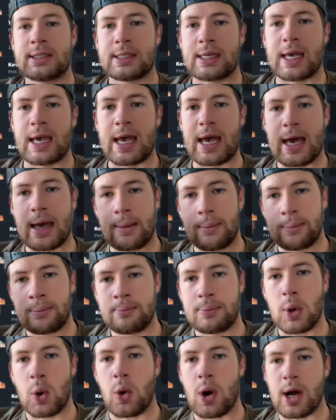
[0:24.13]
Um,
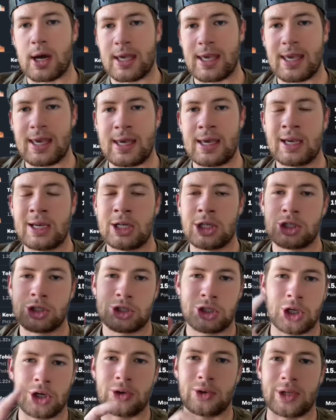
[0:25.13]
Milwaukee
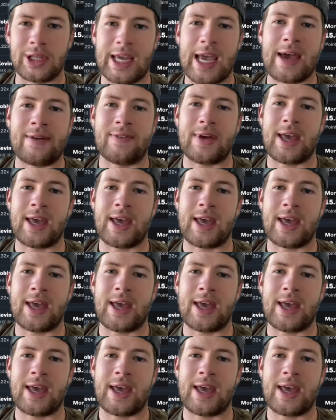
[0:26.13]
shouldn't really have